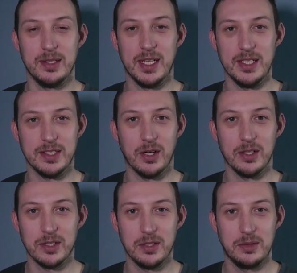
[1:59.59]

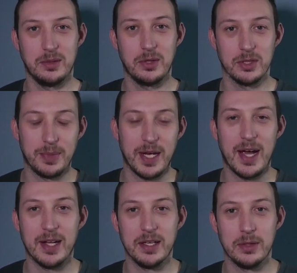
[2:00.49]
D-Star, so got to be a
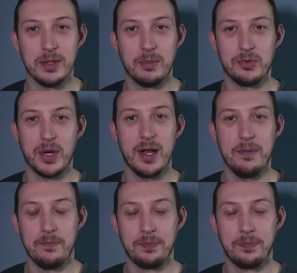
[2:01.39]
handheld, I'm afraid.